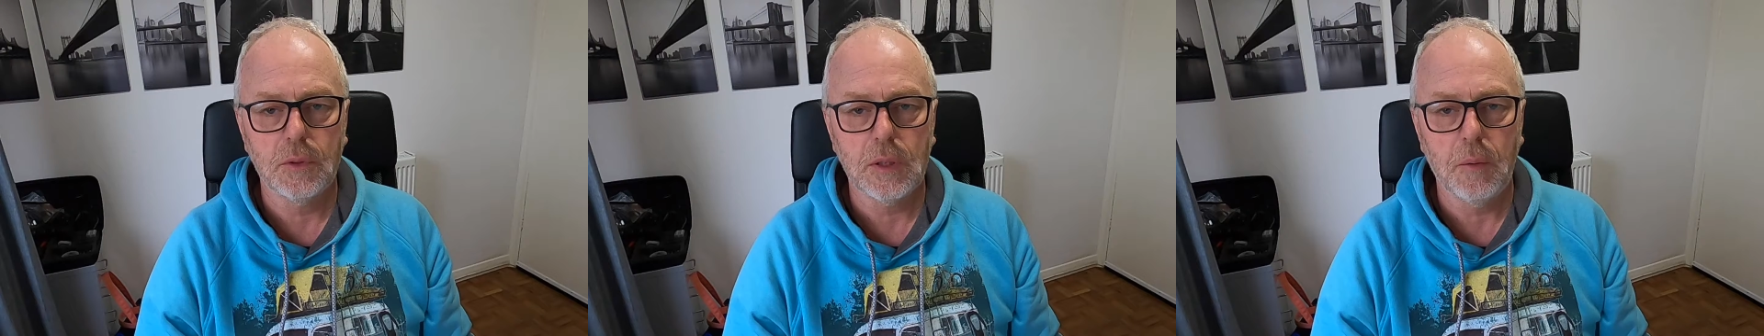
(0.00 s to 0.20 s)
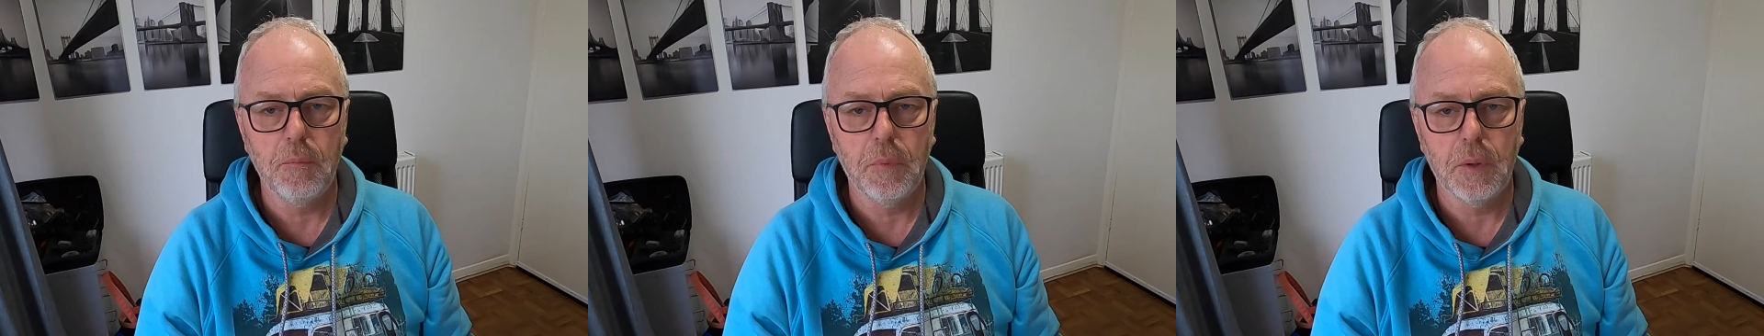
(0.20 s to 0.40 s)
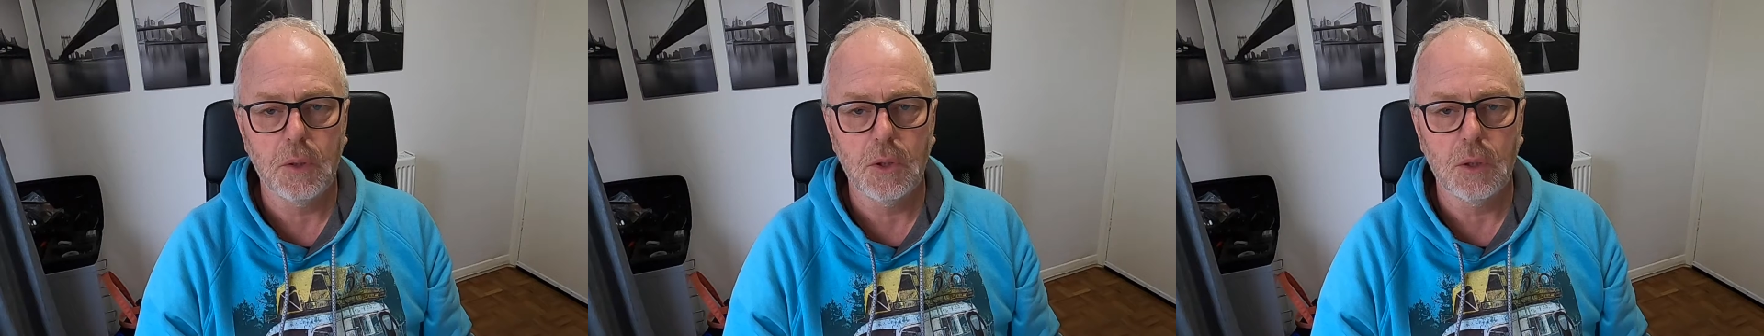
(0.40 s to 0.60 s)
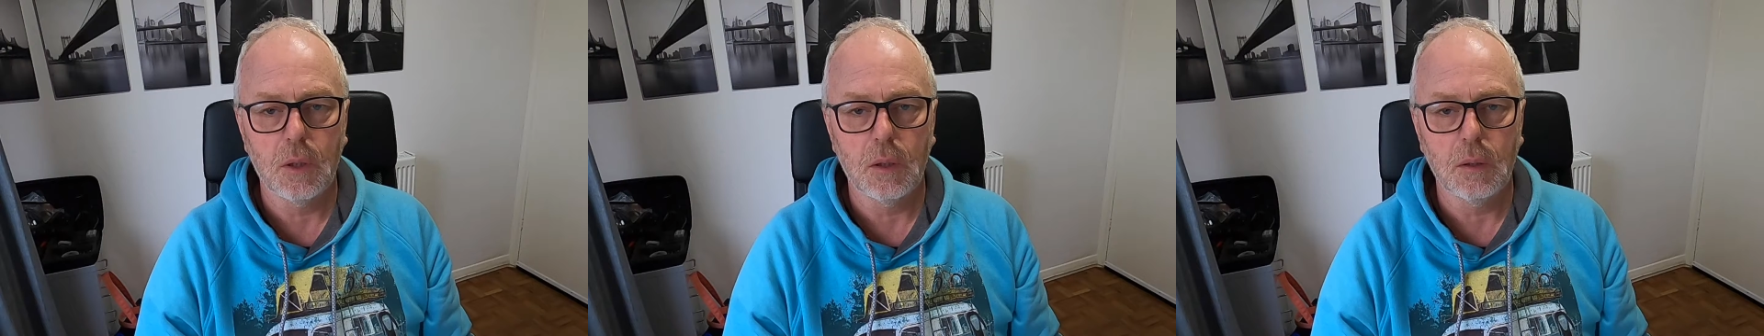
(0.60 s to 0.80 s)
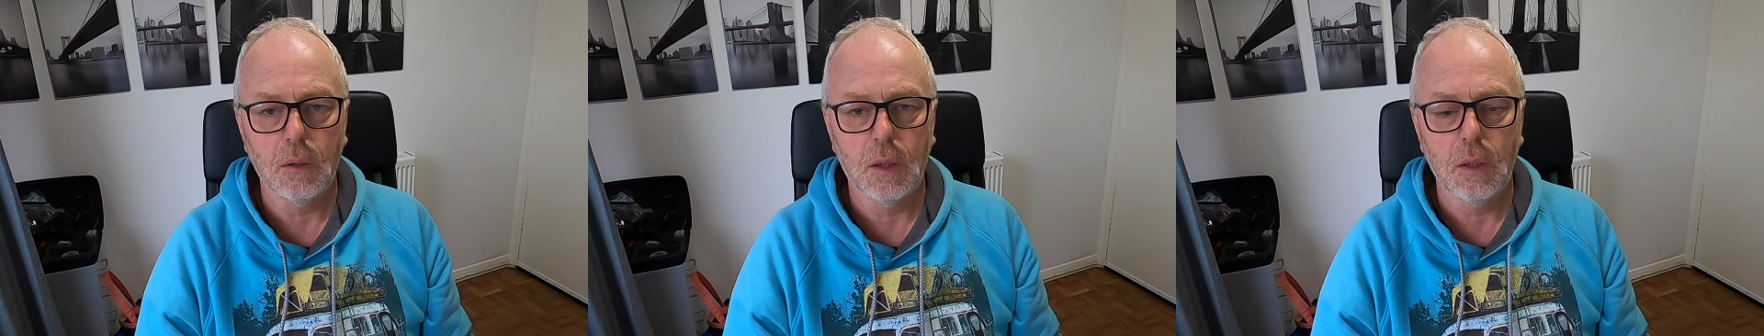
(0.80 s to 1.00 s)

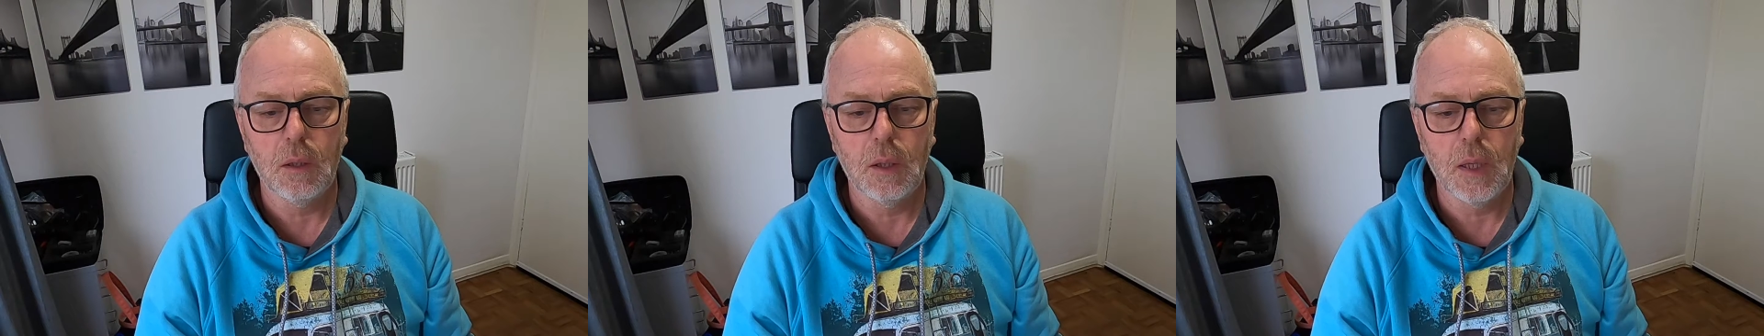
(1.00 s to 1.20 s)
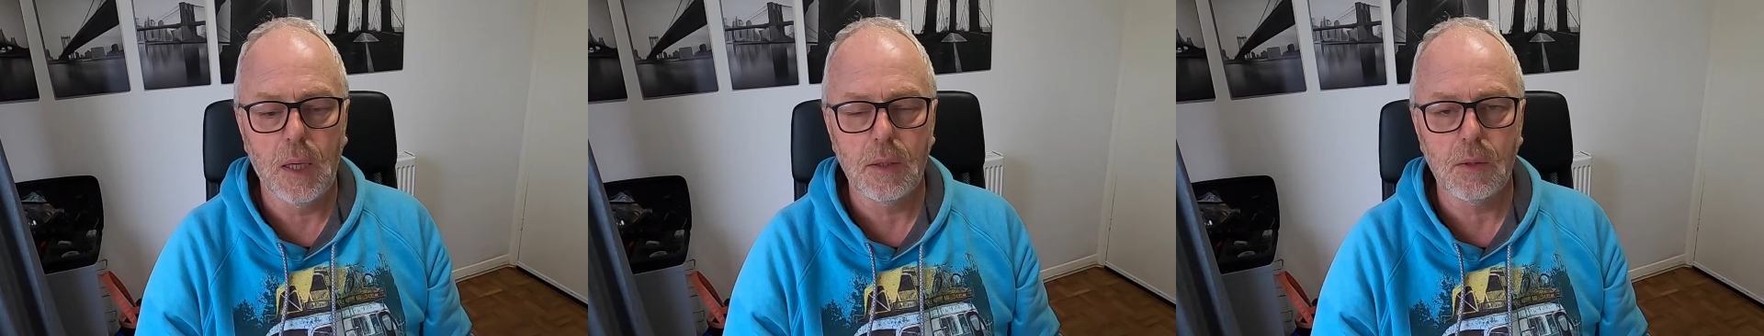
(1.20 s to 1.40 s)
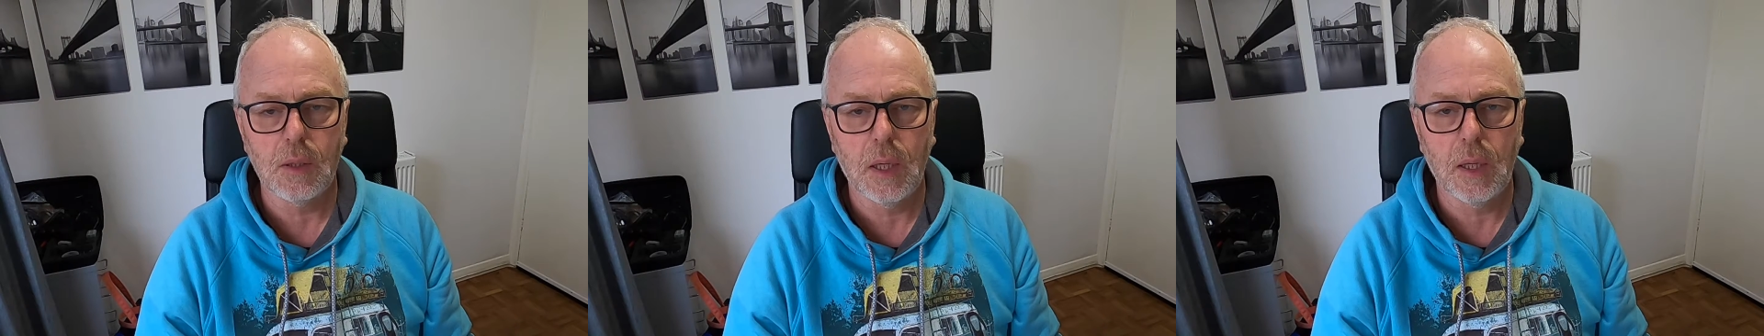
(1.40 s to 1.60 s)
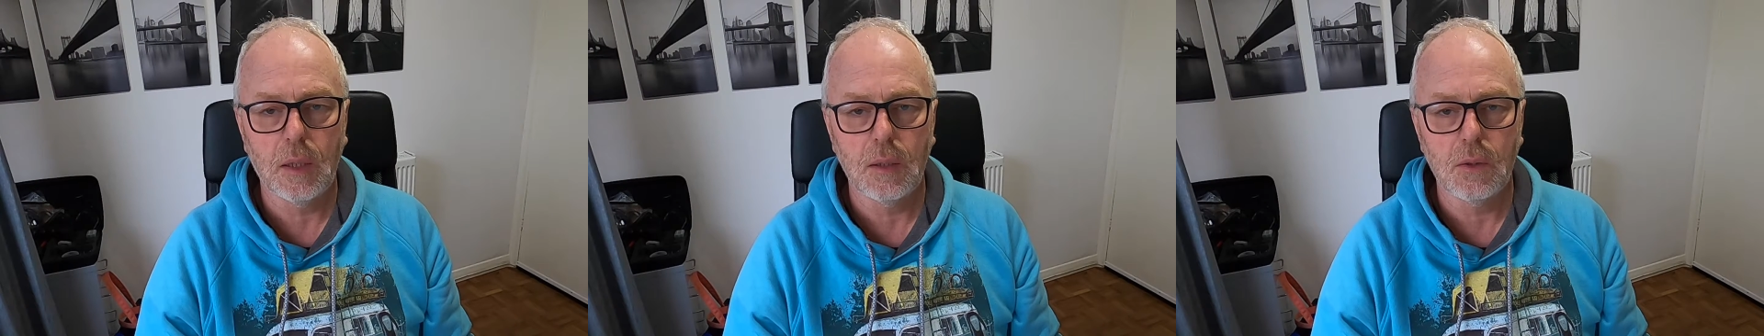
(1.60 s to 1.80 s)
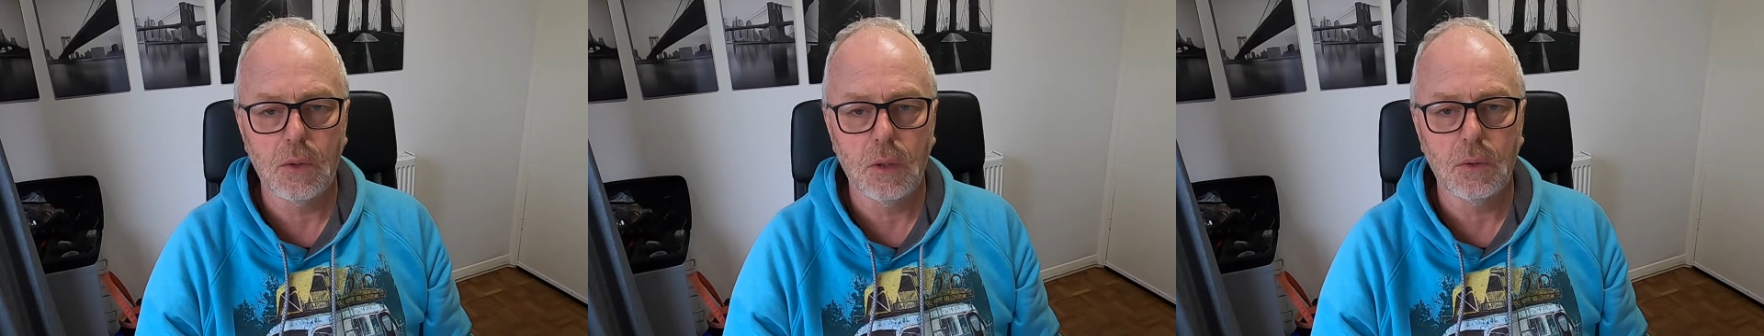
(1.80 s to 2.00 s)
temperature in the
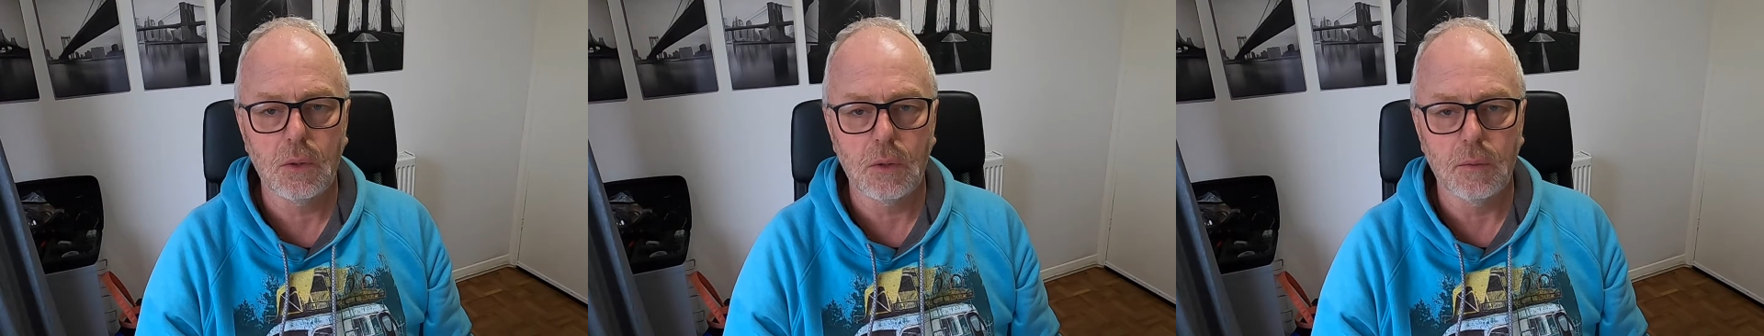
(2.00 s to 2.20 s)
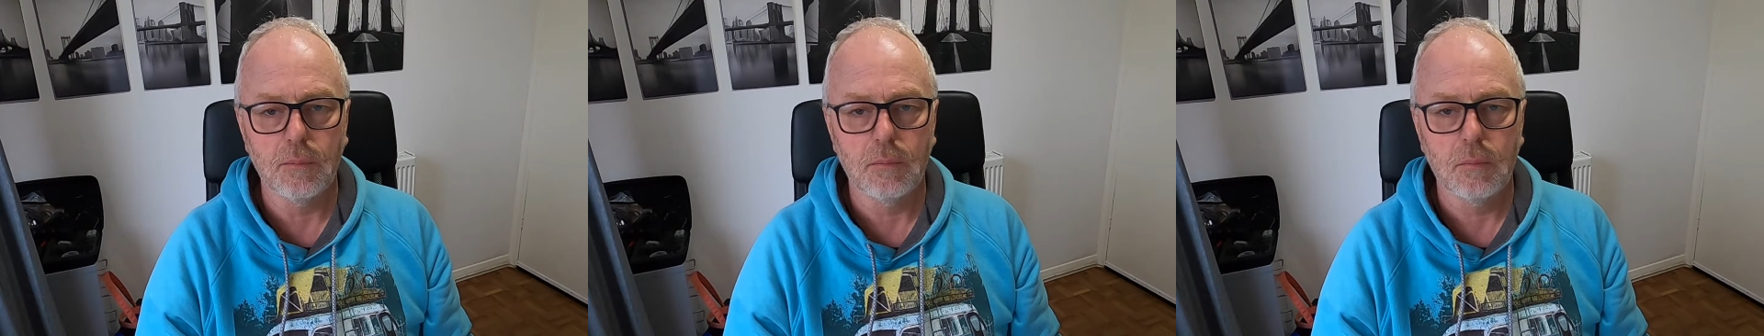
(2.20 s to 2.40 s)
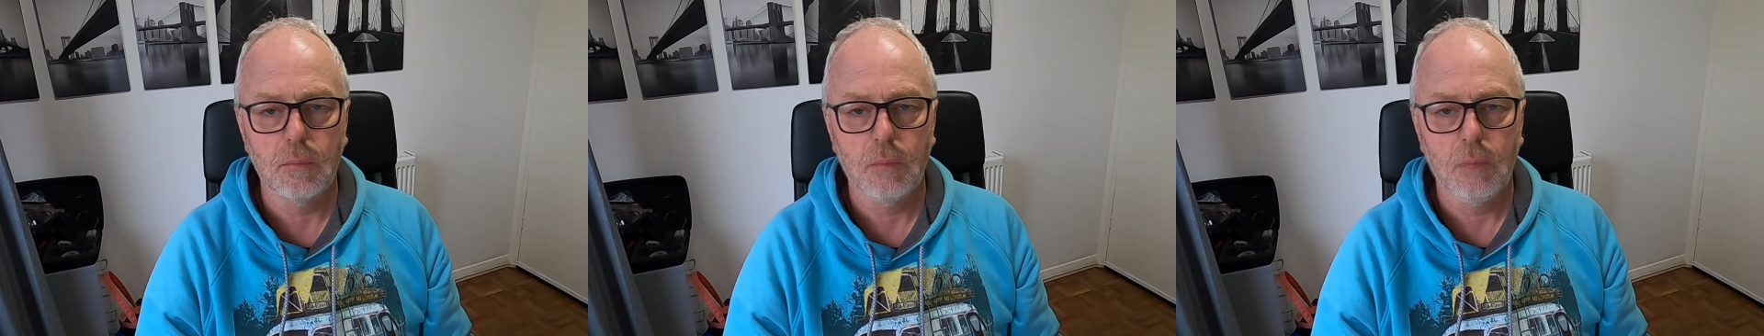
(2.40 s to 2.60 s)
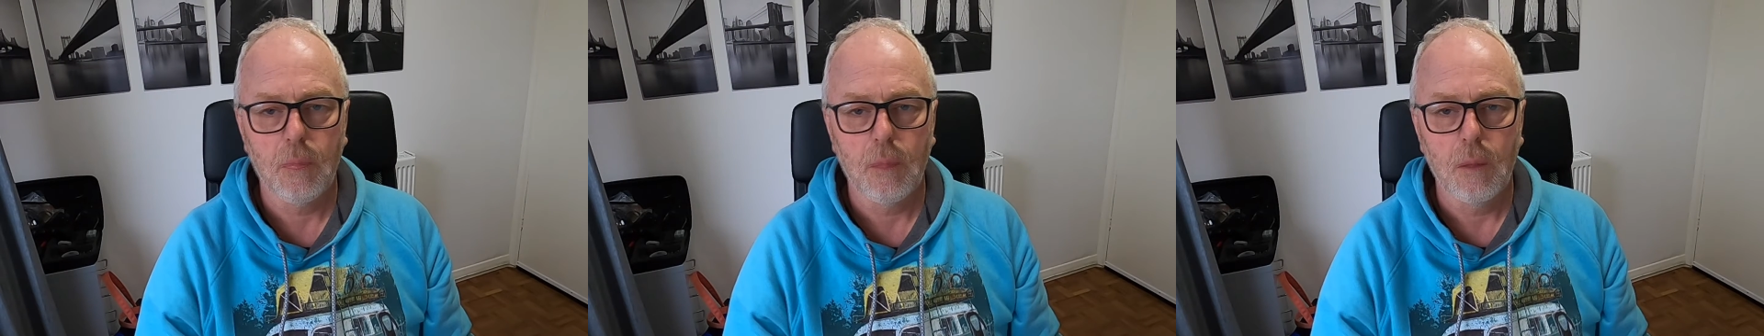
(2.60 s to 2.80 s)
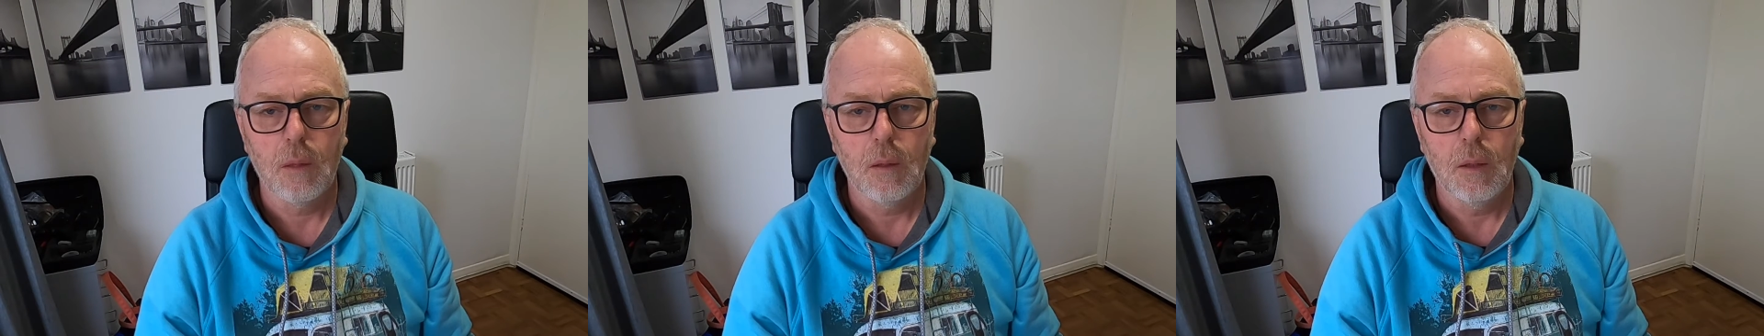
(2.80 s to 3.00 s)
SI system,
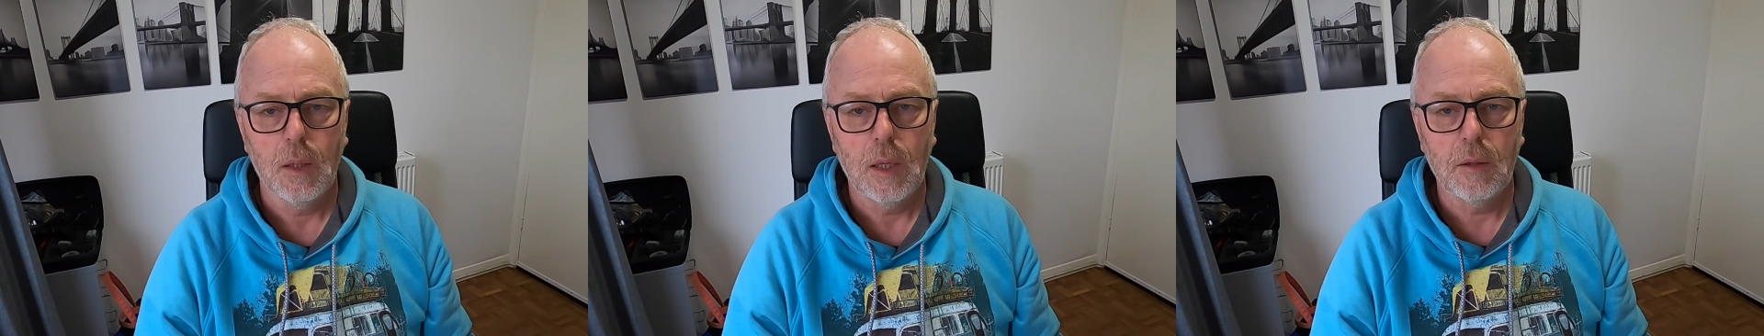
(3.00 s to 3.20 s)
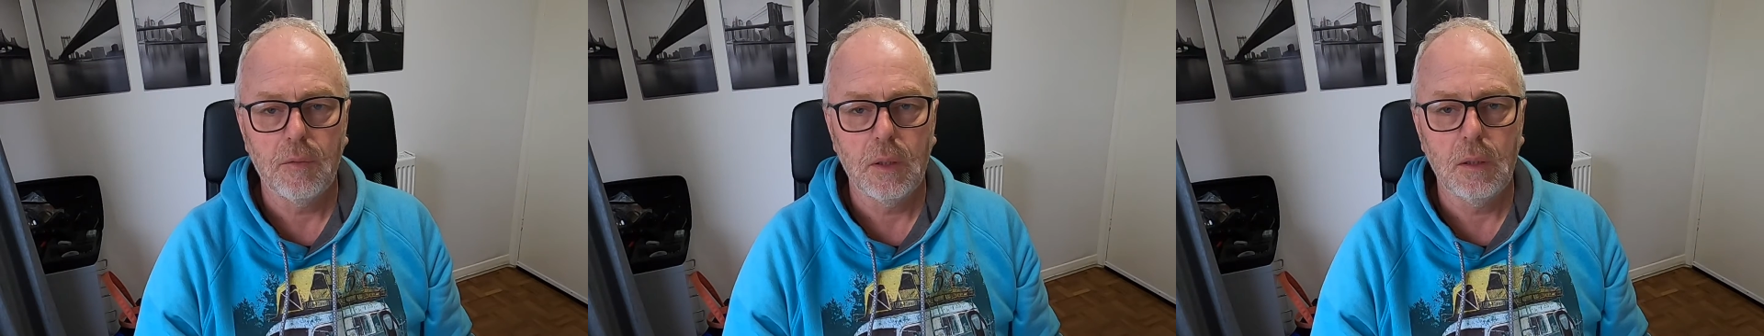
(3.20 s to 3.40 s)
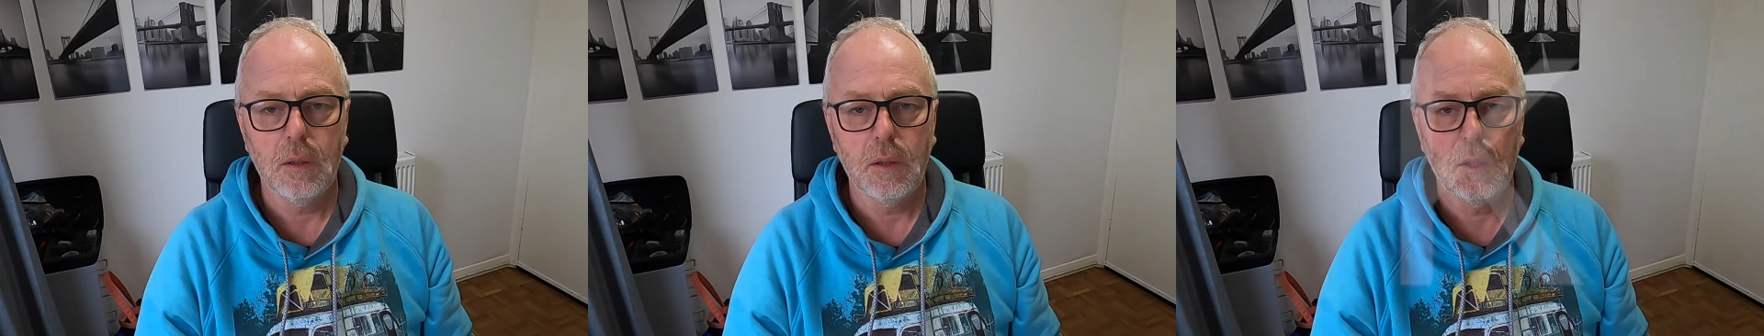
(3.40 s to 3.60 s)
having the